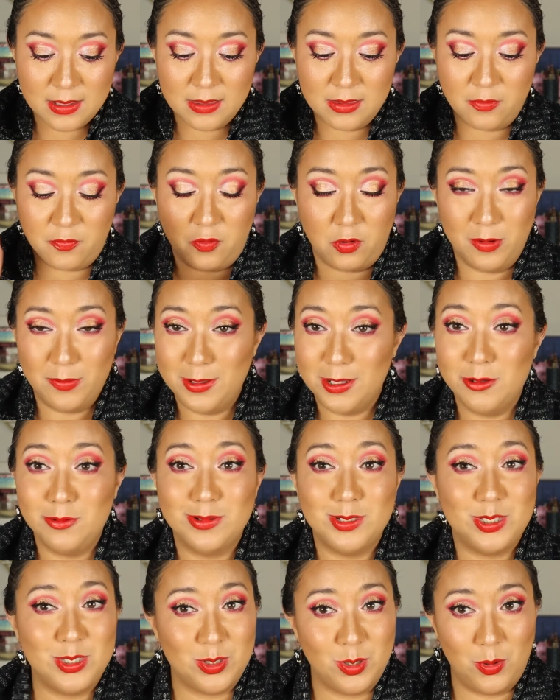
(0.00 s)
The formula
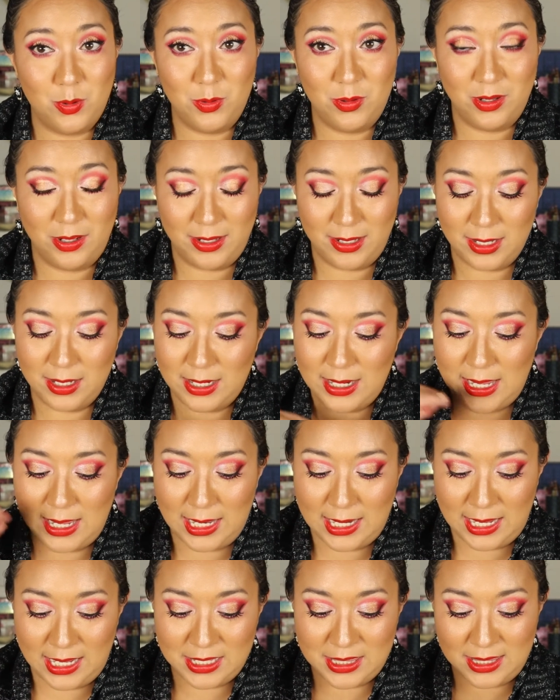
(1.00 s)
was so good,
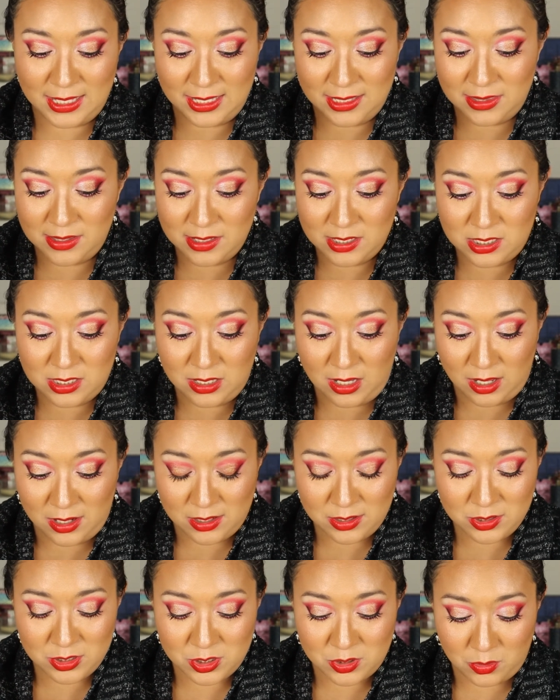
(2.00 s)
and I think this
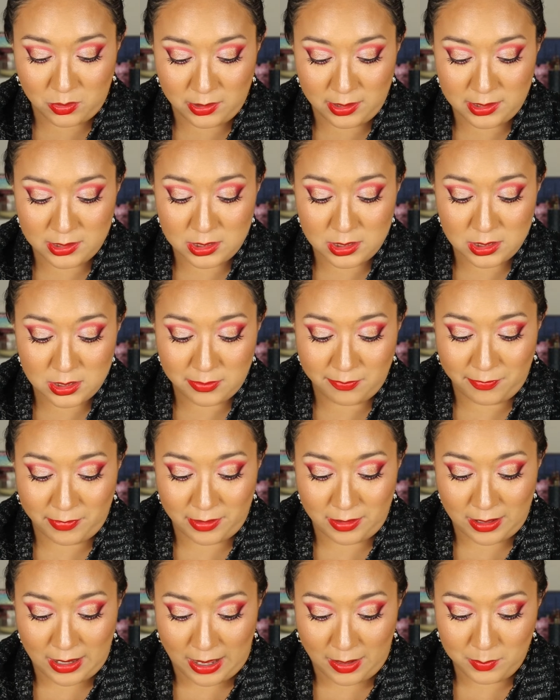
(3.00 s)
color story is just
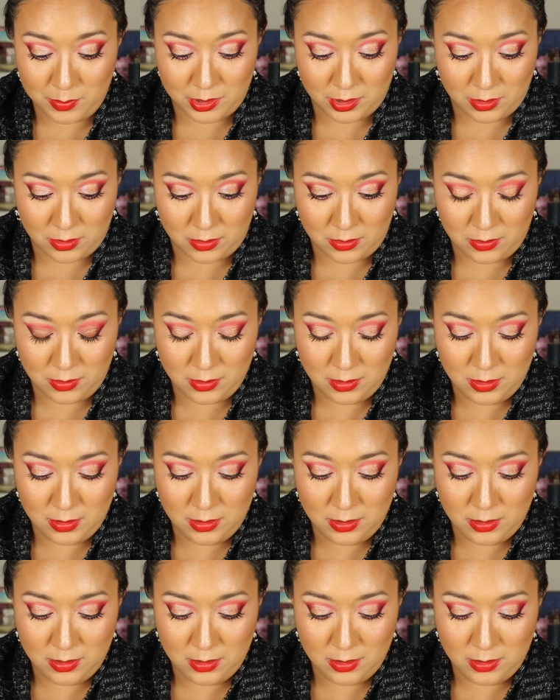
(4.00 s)
phenomenal.